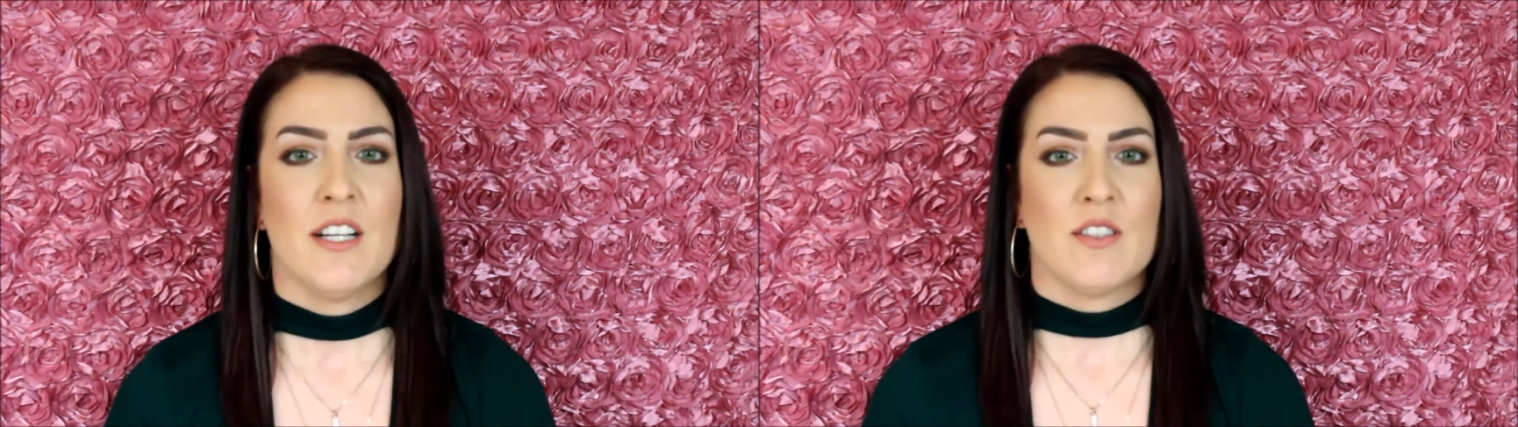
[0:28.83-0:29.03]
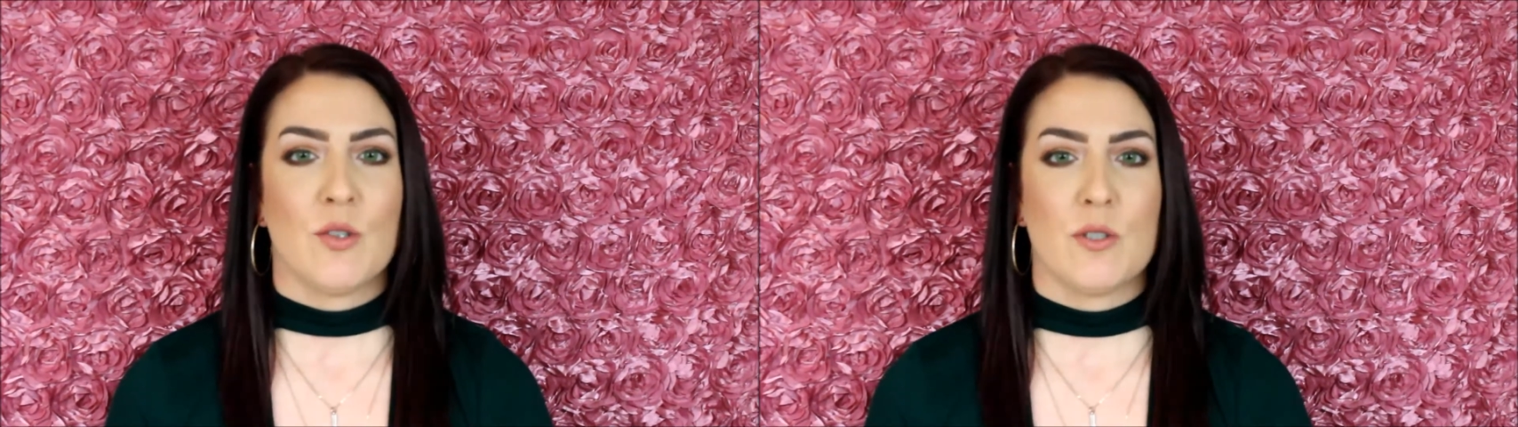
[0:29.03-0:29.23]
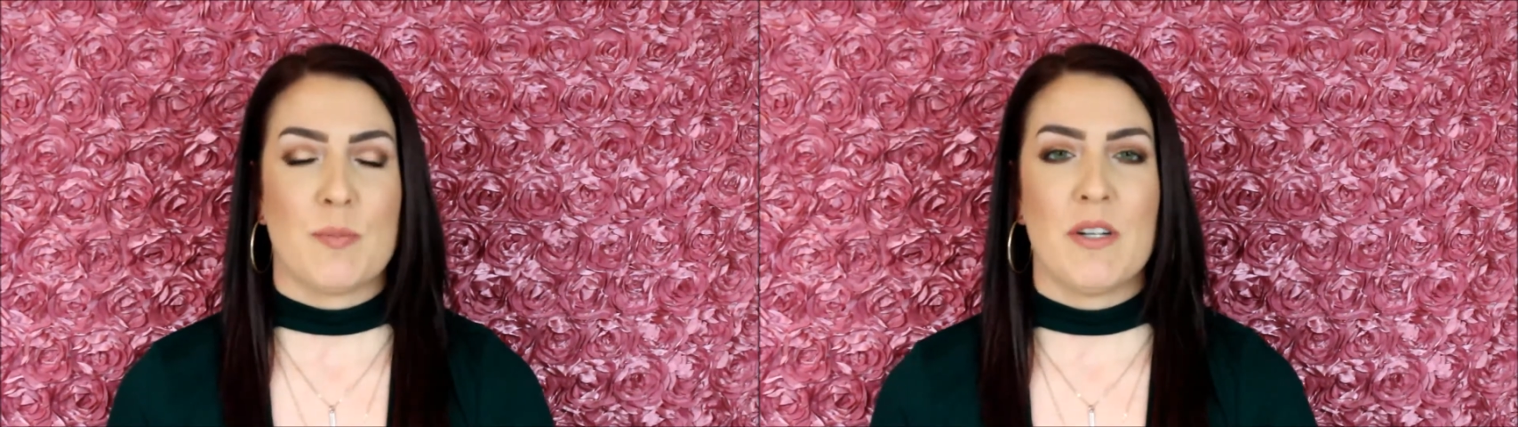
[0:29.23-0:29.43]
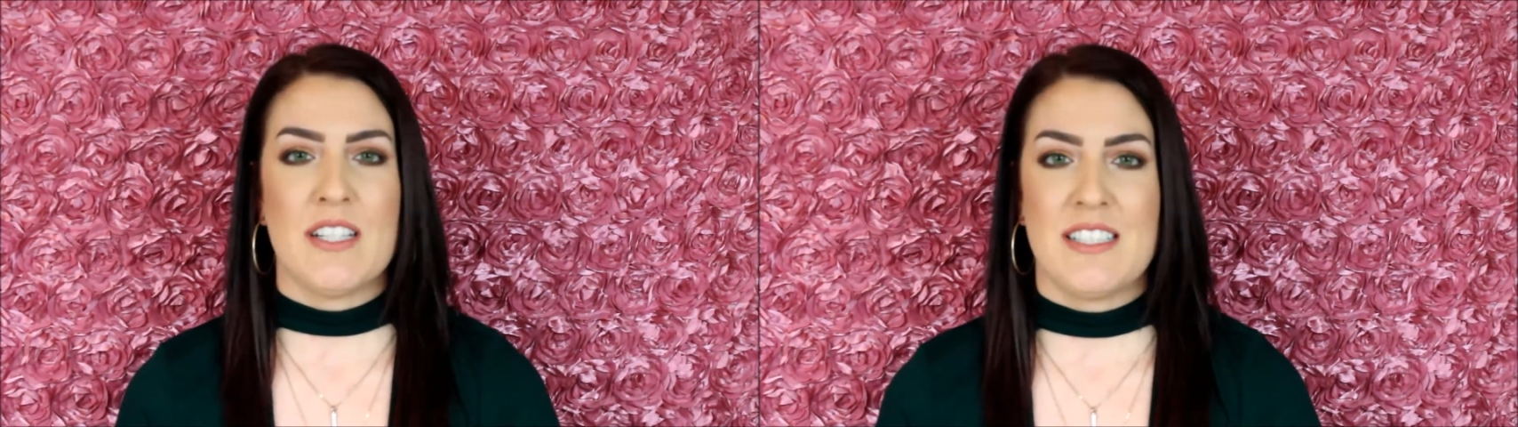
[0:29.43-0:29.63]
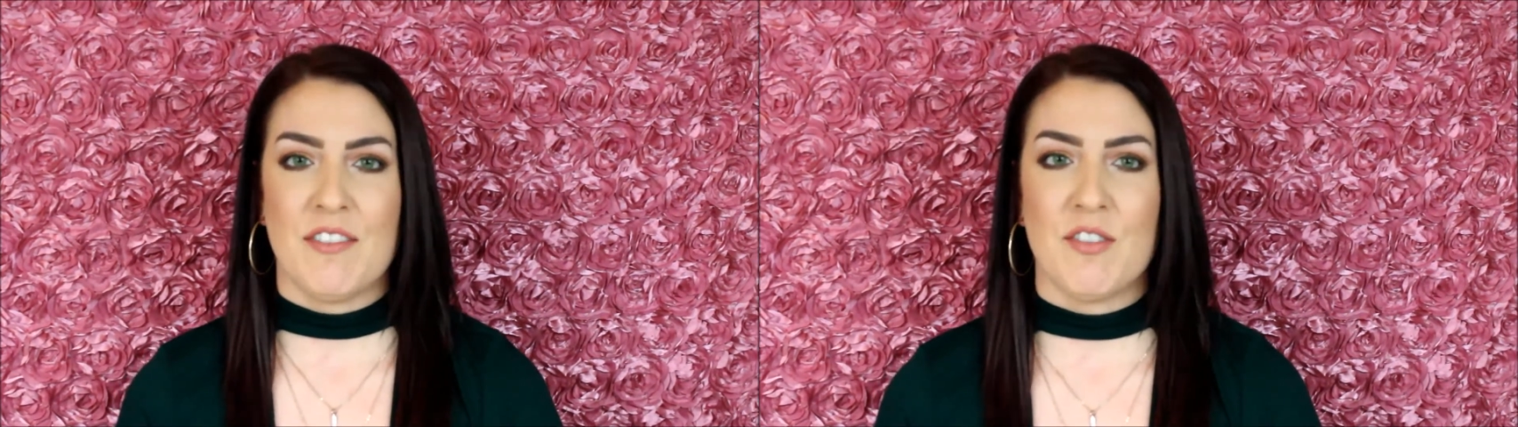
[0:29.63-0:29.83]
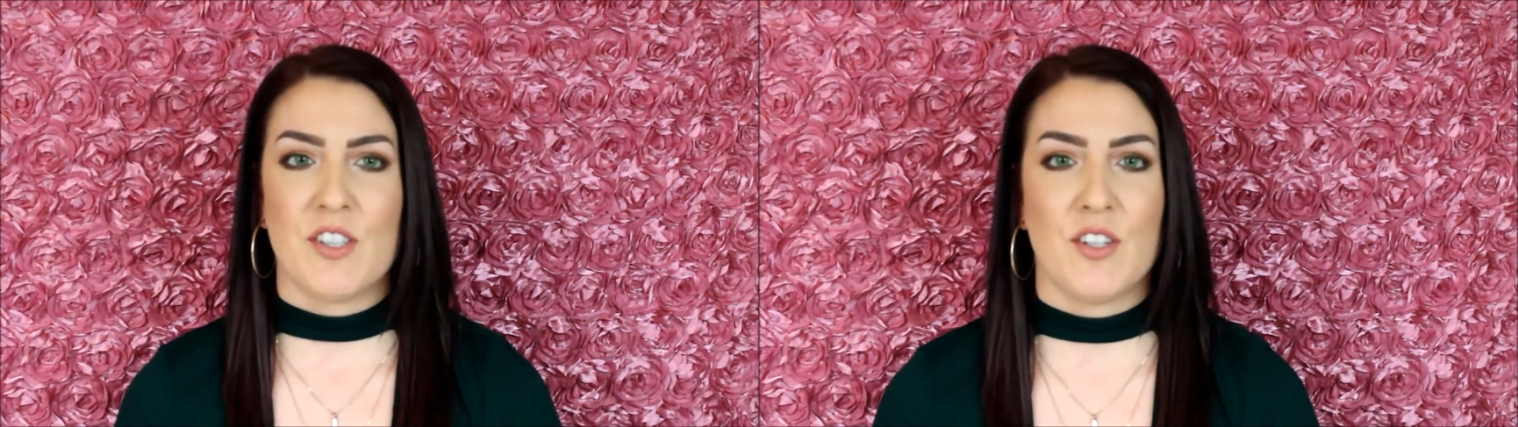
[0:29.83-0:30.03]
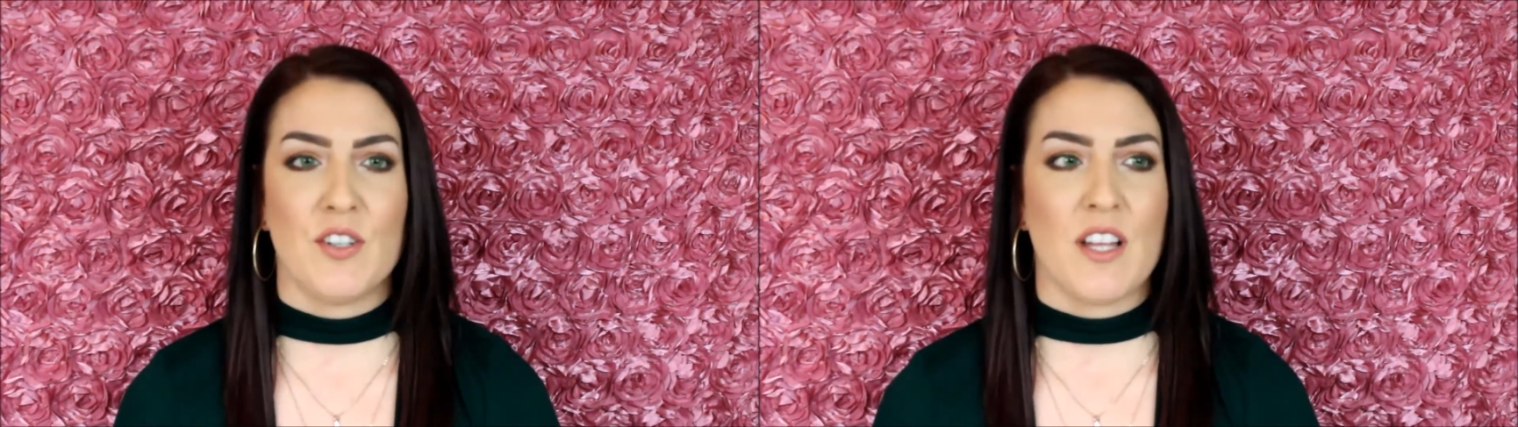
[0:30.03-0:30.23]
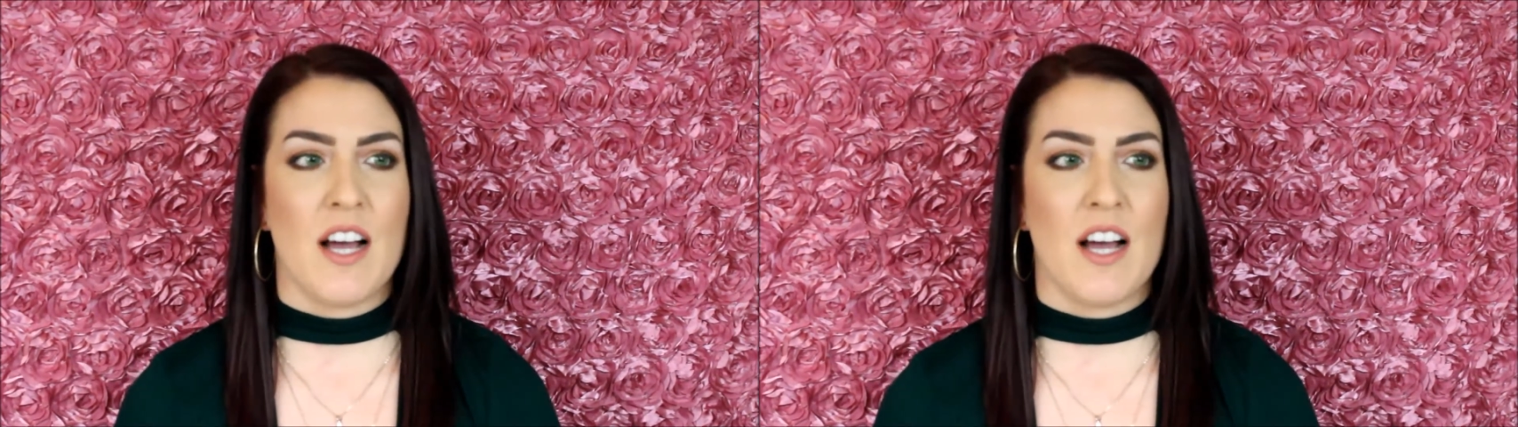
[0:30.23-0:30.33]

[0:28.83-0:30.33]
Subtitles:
so it was pretty difficult,